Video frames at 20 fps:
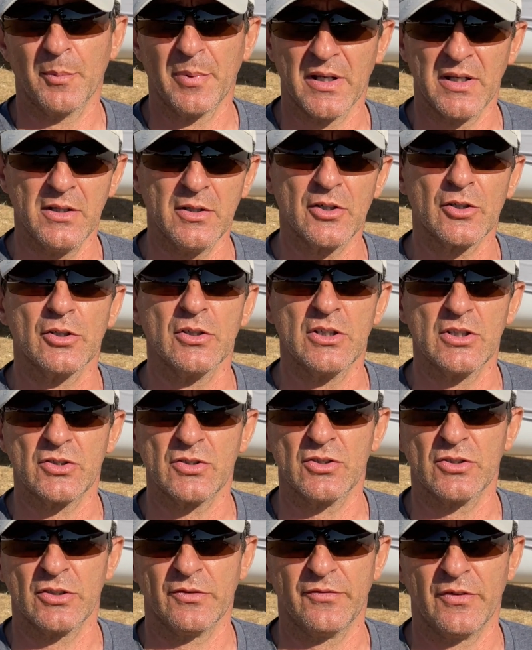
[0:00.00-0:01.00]
But here
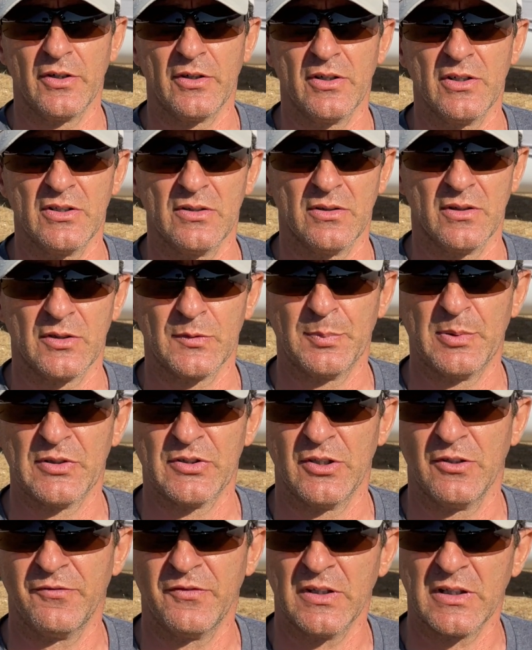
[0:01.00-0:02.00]
conditions are very
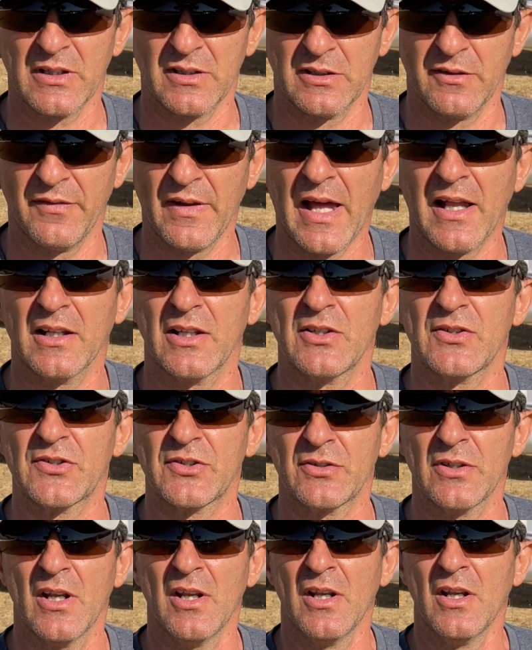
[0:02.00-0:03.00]
specific. The
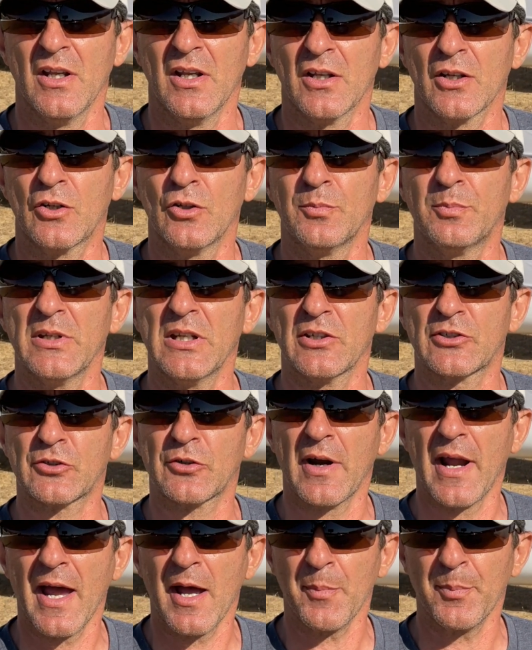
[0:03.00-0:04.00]
valleys could be a
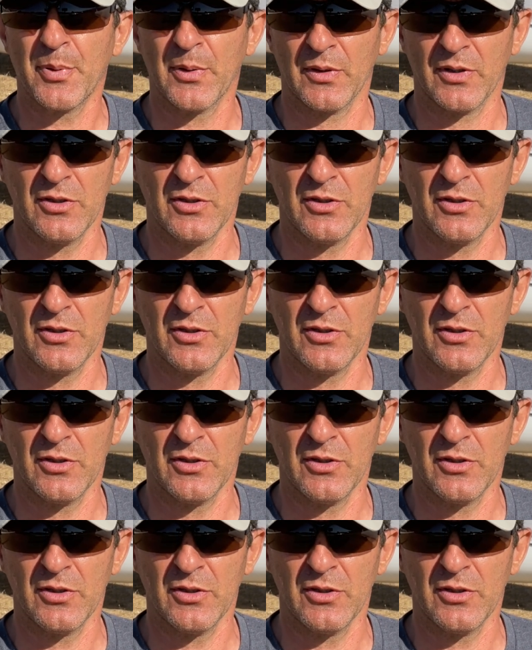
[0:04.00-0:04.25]
trap.